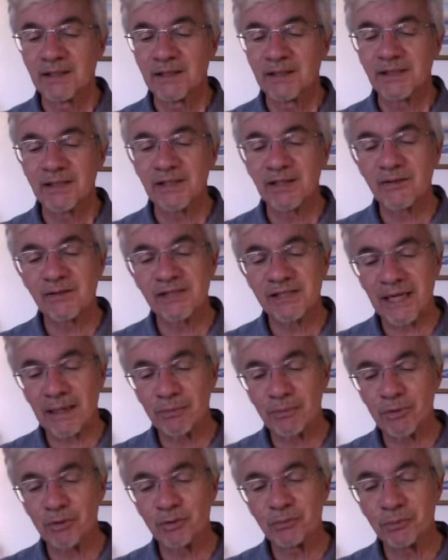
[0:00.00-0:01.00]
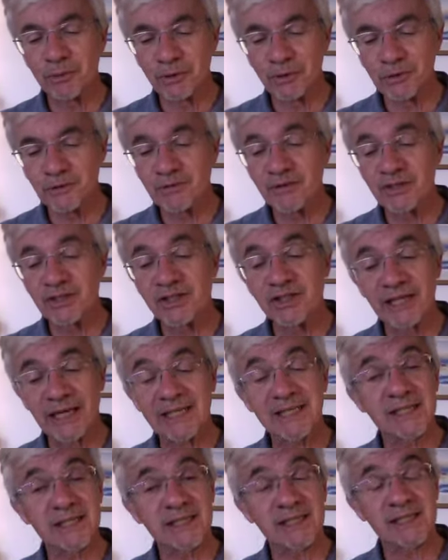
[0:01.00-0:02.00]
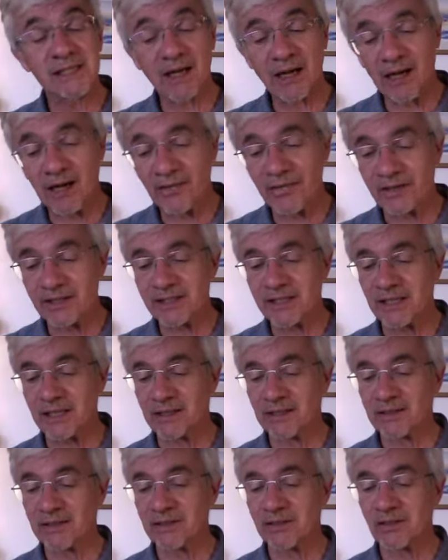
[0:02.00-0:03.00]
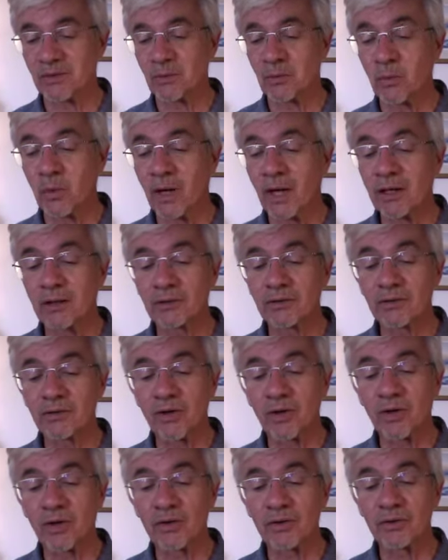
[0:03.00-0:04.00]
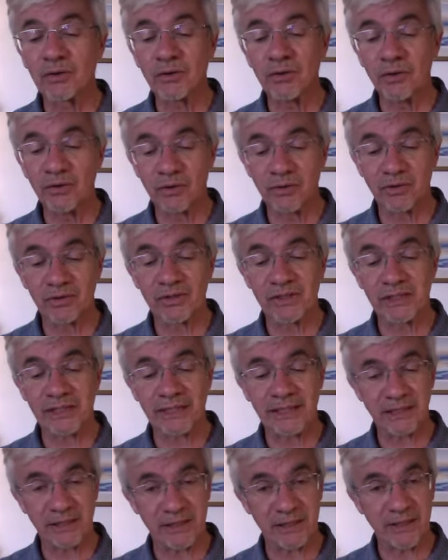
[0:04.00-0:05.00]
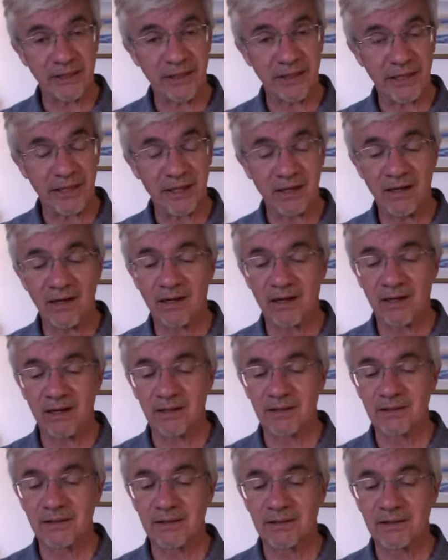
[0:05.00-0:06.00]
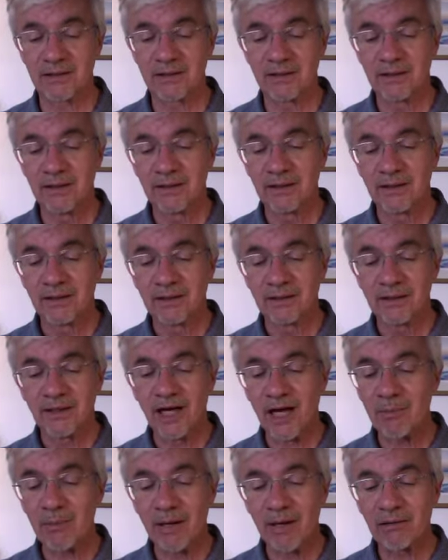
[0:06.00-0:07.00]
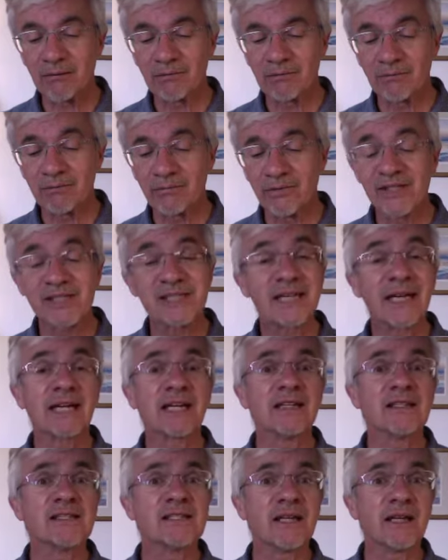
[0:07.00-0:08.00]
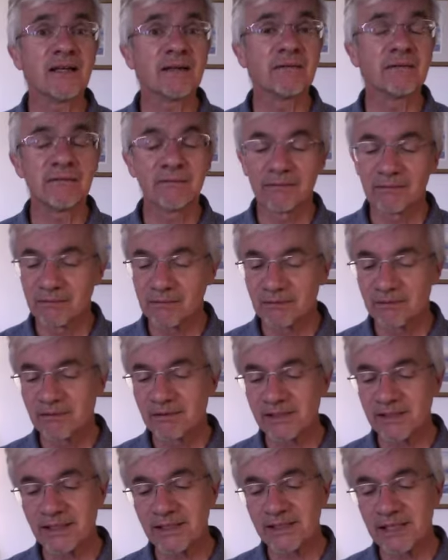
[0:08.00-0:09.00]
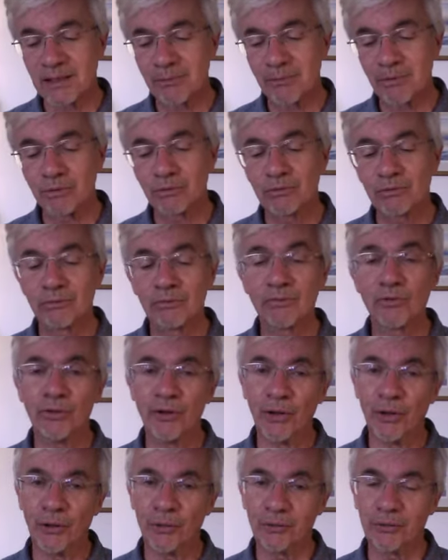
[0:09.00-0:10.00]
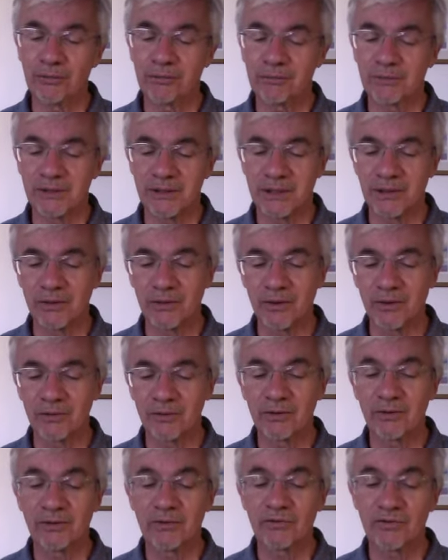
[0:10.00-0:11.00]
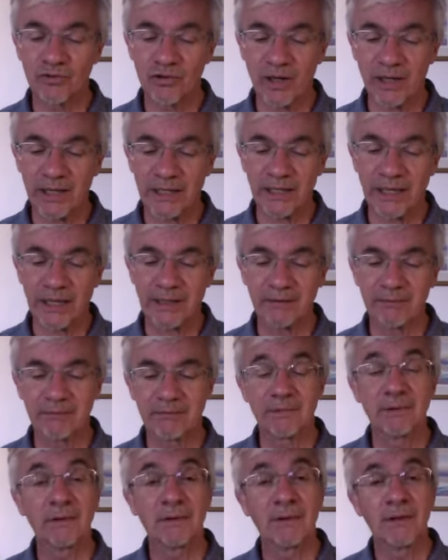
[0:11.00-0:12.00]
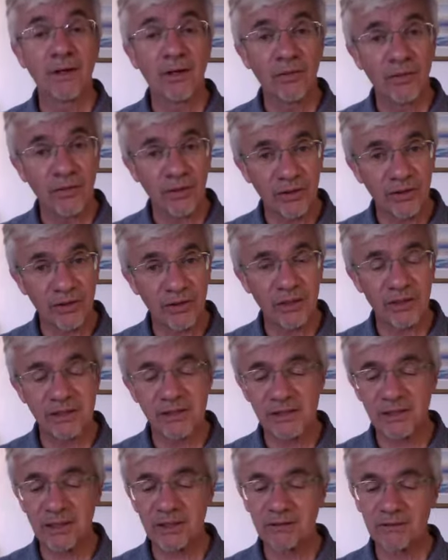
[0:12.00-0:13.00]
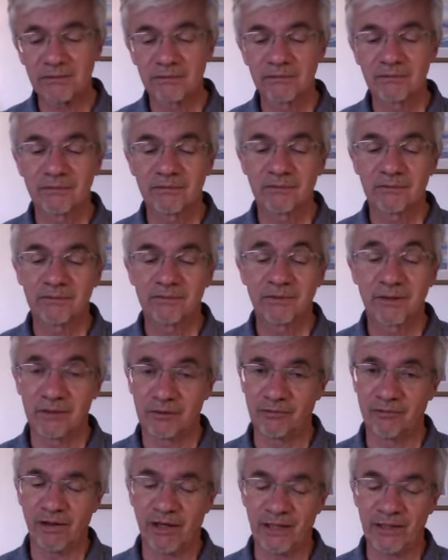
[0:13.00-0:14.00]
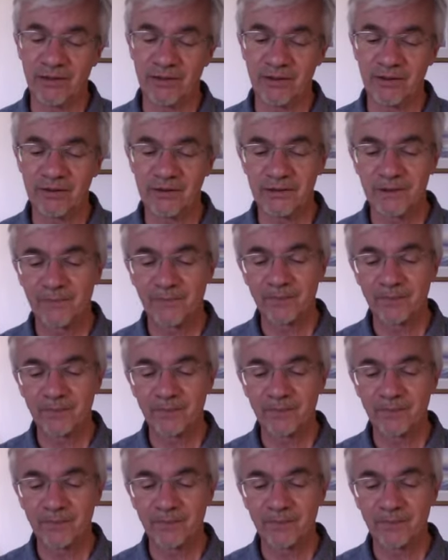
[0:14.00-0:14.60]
So Samuel moved to Jesse's other sons while God looked into their hearts. How about the second son? Said Samuel. No, said God. Try again. The third son? Afraid not.